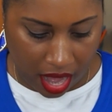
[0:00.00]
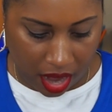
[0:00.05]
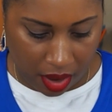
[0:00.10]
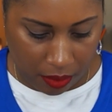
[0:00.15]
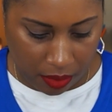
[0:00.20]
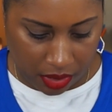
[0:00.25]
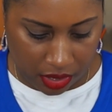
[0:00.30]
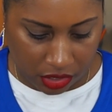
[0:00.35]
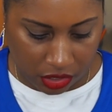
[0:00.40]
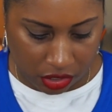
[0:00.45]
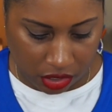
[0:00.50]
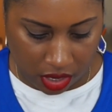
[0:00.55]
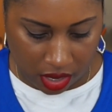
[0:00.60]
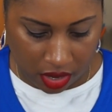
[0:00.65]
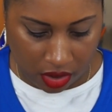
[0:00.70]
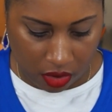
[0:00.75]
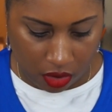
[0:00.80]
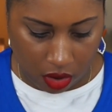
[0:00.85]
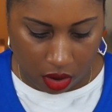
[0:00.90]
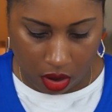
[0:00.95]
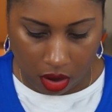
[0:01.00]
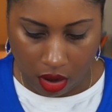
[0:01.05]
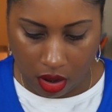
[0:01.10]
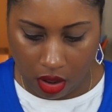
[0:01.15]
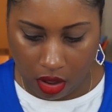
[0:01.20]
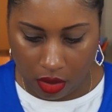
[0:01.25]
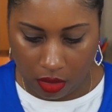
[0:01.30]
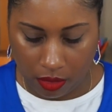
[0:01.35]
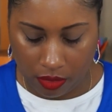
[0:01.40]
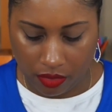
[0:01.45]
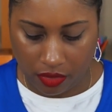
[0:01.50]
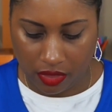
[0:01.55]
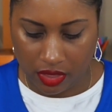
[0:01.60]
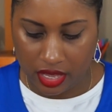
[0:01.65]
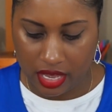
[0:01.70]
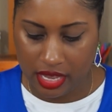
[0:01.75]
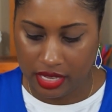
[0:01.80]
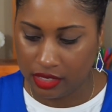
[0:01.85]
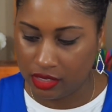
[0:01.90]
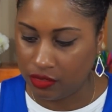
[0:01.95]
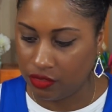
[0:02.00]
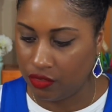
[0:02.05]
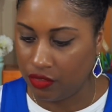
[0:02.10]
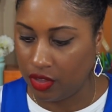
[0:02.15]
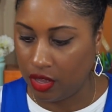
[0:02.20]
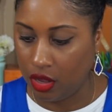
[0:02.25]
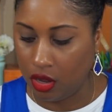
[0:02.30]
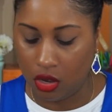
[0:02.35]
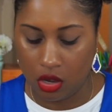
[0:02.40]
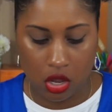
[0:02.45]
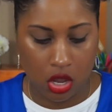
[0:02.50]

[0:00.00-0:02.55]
I want to try. Oh, these feel.